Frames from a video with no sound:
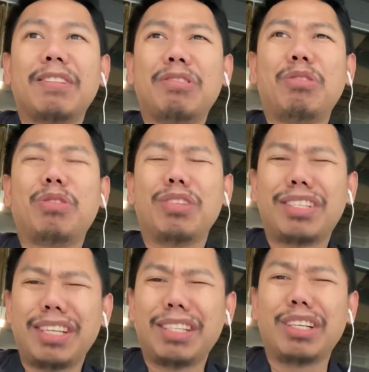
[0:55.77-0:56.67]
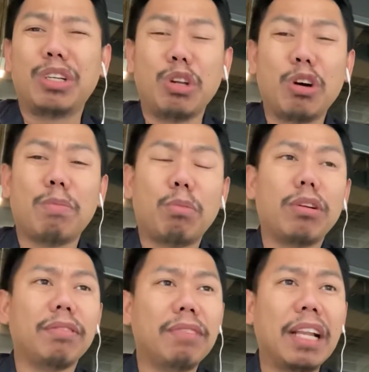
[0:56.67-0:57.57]
considered no more
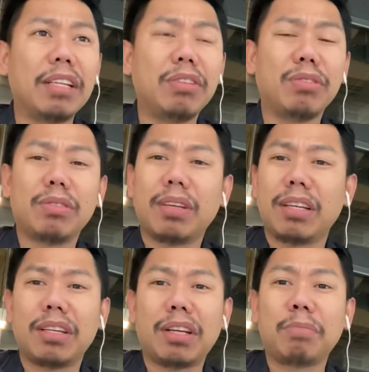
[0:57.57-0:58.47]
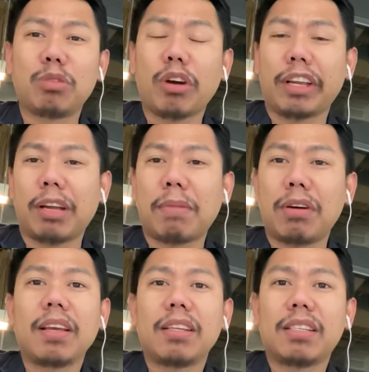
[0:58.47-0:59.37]
value. I'm talking
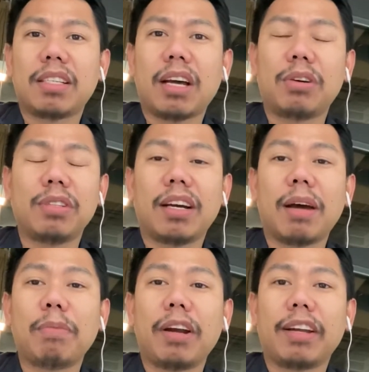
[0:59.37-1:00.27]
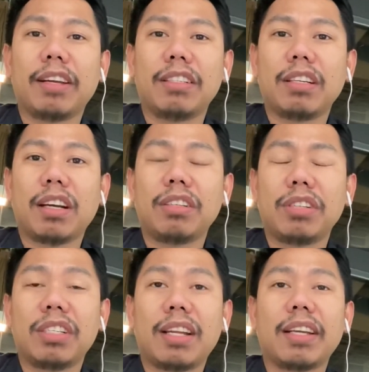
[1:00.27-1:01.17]
about South American
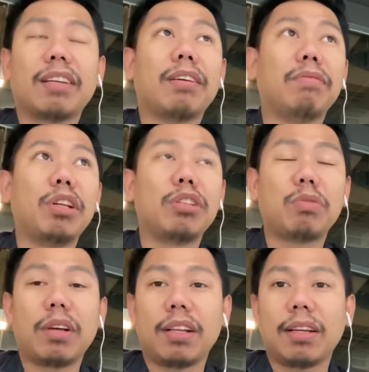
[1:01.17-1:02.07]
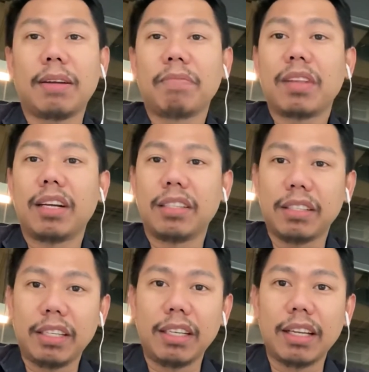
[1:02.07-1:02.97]
countries like Venezuela,
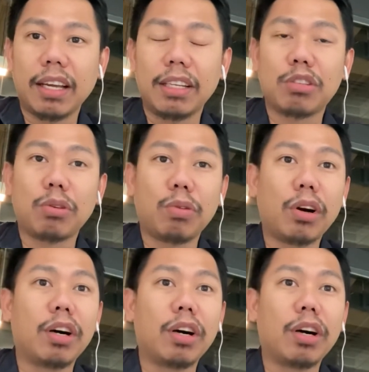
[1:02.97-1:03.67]
Argentina, and so on,